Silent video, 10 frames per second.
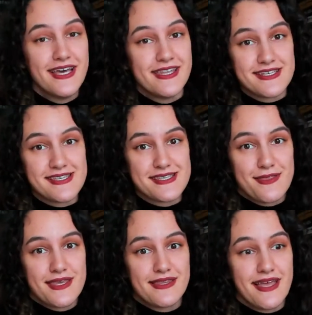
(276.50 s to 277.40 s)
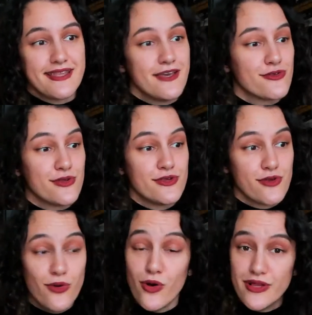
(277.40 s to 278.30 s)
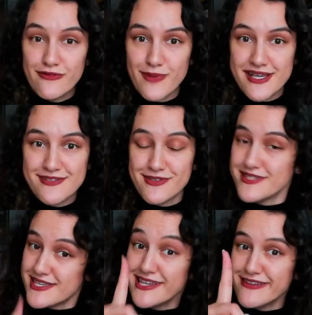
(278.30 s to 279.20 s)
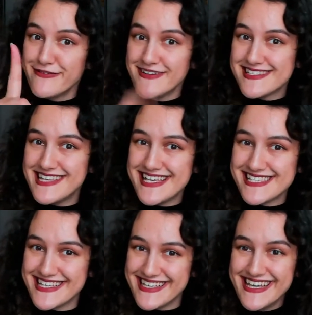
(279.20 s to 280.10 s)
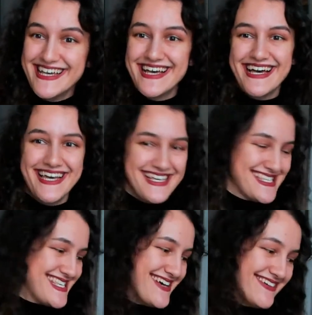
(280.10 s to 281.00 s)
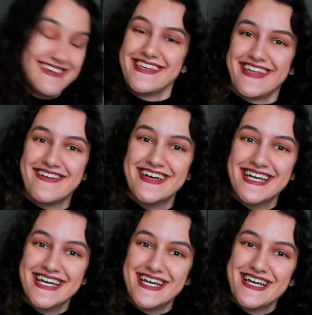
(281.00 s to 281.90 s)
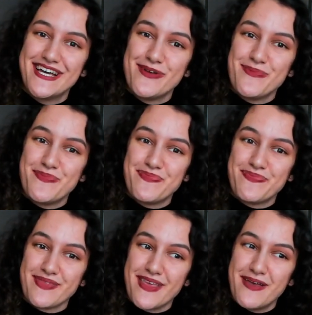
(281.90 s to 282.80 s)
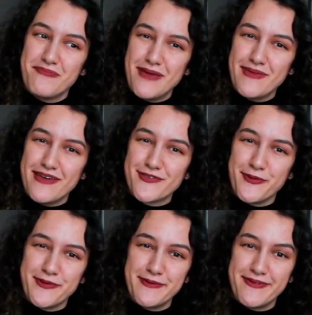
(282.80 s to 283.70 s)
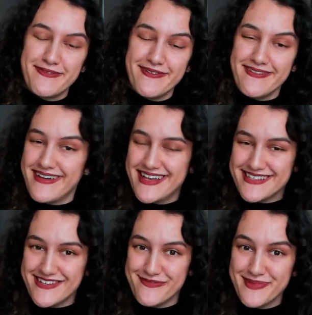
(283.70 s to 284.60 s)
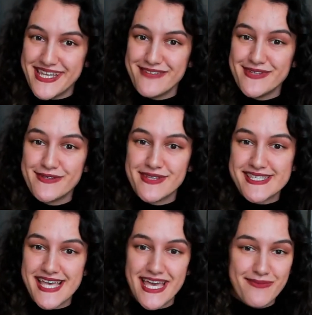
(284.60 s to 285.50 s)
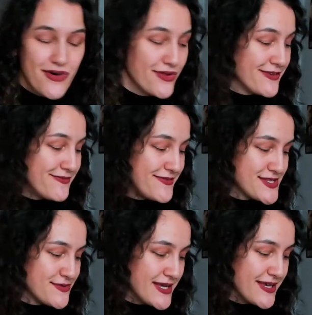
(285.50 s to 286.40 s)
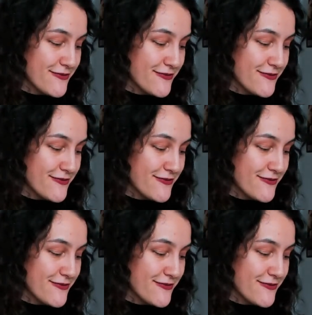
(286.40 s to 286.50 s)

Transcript: This is something that I usually show all of my students in the first lesson. So, maybe I've shown it before, I don't know. But then we do the same on the 5th string.